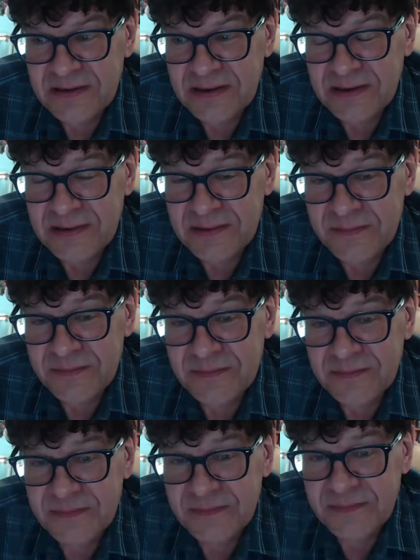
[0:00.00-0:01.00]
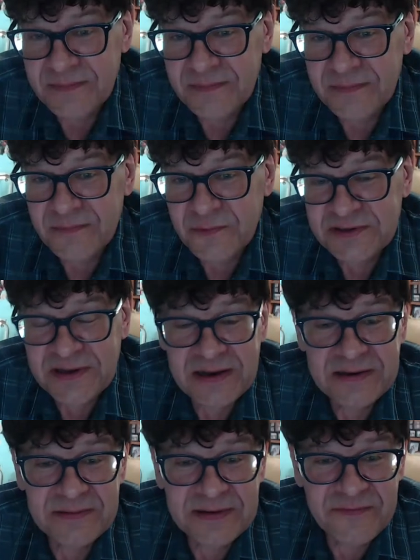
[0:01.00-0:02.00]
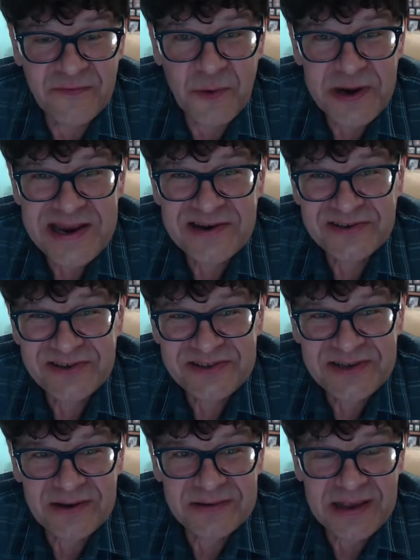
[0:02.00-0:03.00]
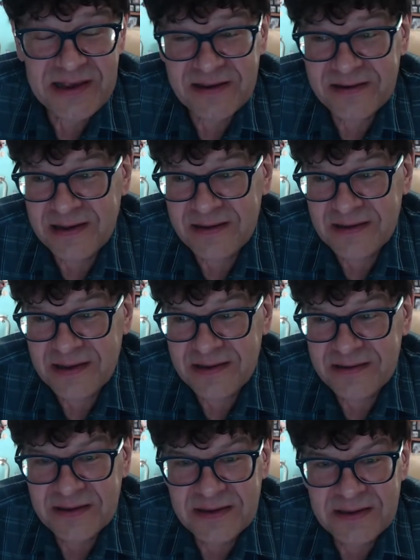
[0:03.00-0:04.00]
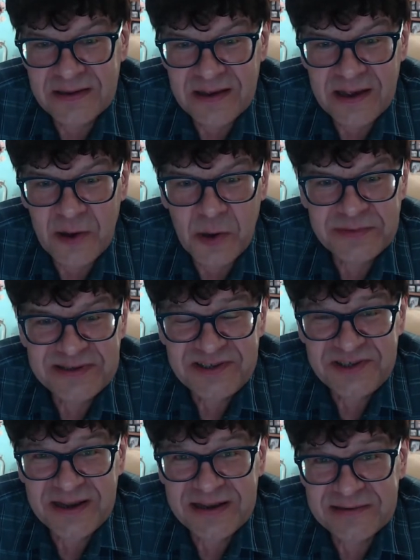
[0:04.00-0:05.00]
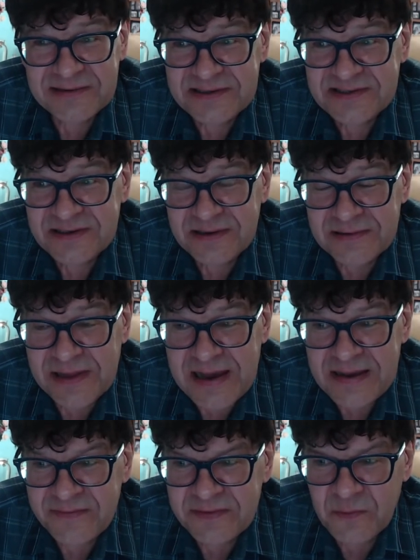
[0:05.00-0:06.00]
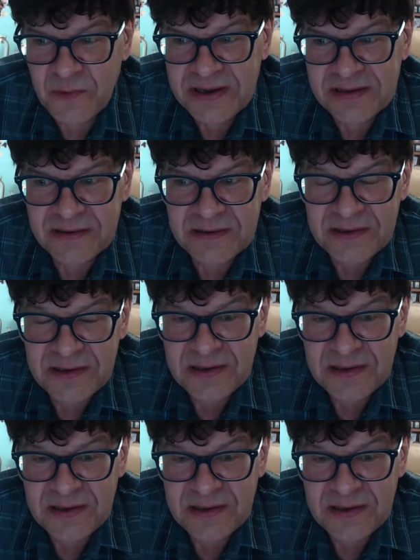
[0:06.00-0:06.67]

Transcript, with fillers: Um, we're talking like four years or so. Yeah, I, I, I hope this channel is alive and well.